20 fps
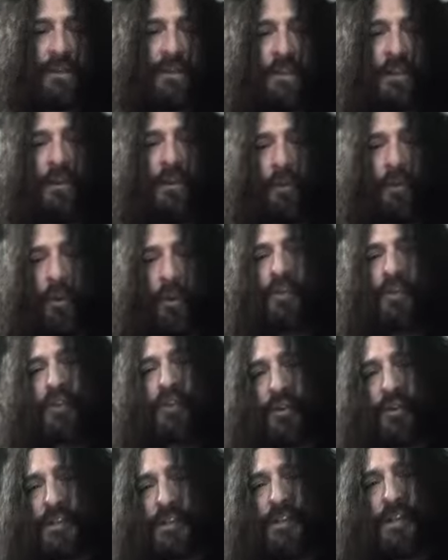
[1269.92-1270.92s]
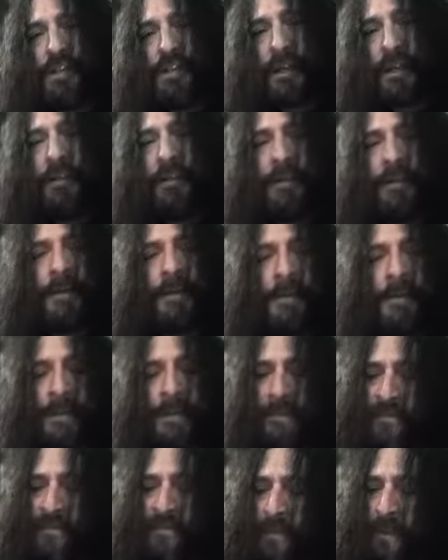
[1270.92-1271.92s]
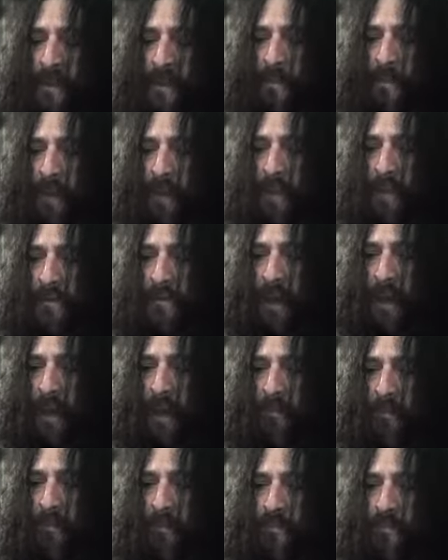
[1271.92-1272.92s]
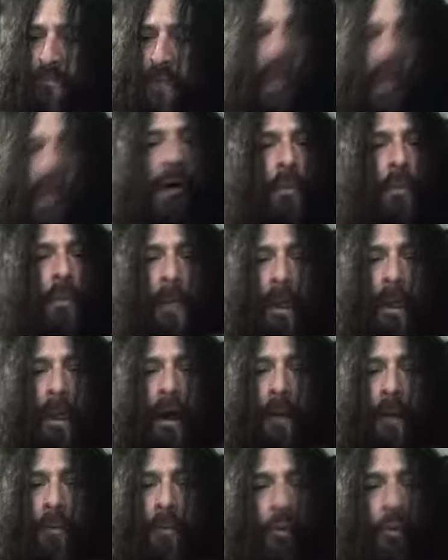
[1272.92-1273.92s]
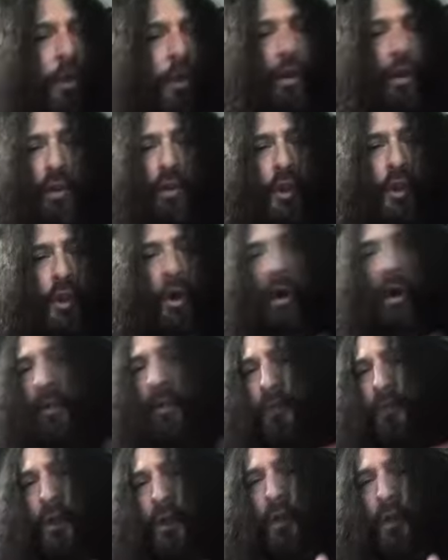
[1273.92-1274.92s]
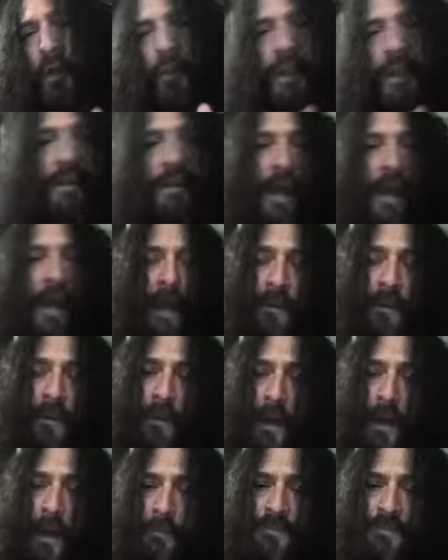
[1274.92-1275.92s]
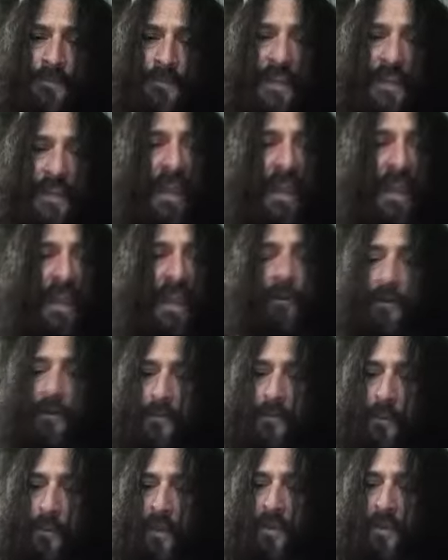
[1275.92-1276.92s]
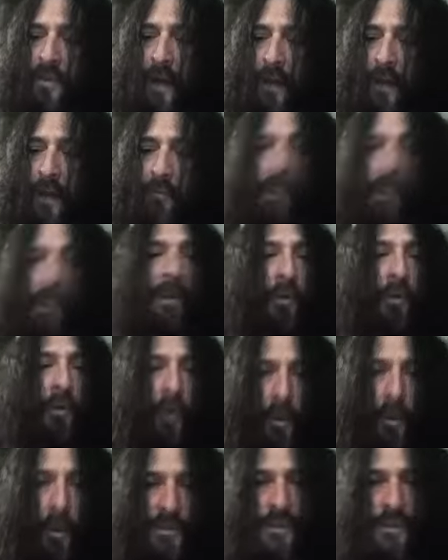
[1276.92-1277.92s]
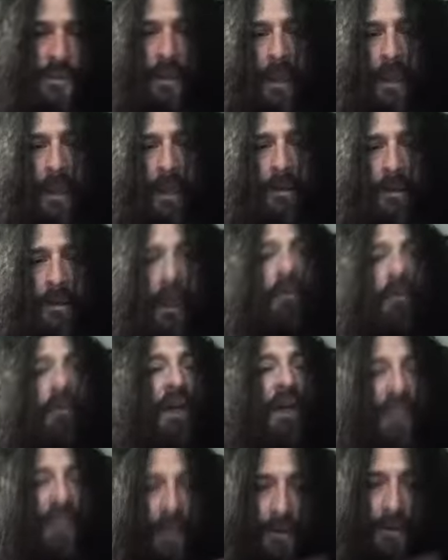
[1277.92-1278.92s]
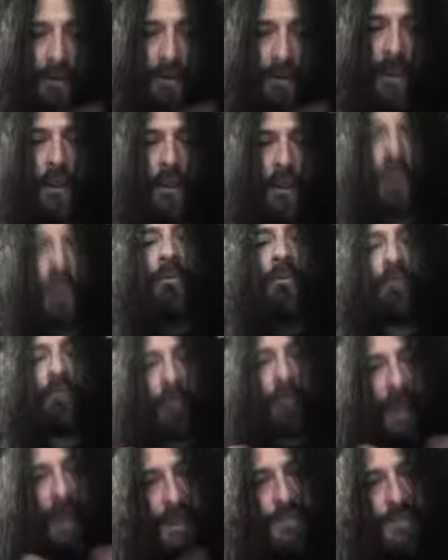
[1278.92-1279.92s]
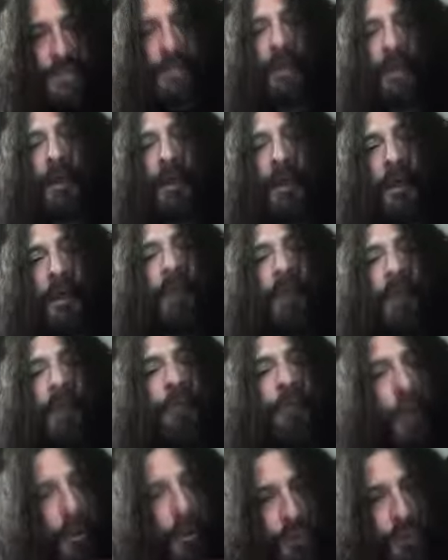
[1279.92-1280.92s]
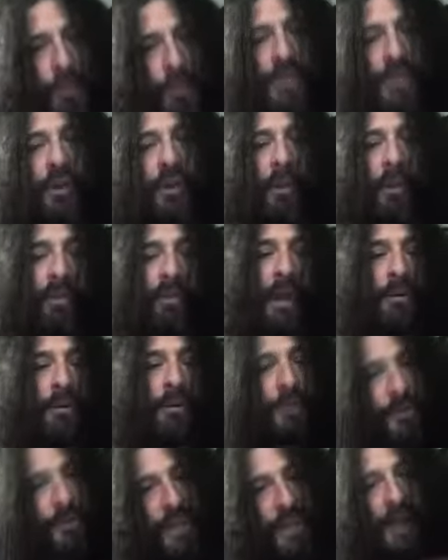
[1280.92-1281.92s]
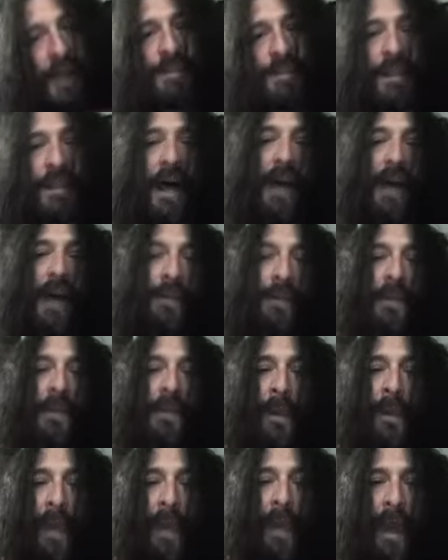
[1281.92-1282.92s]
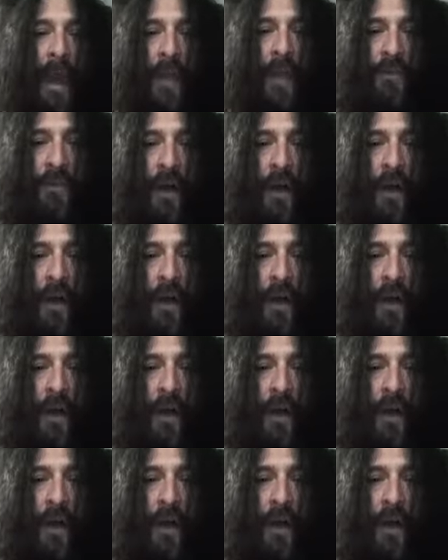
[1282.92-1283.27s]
than the North Jersey scene. But real early on, we had gotten together with Ripping Corpse and Revenant, Human Remains. So we started playing with those guys a lot, and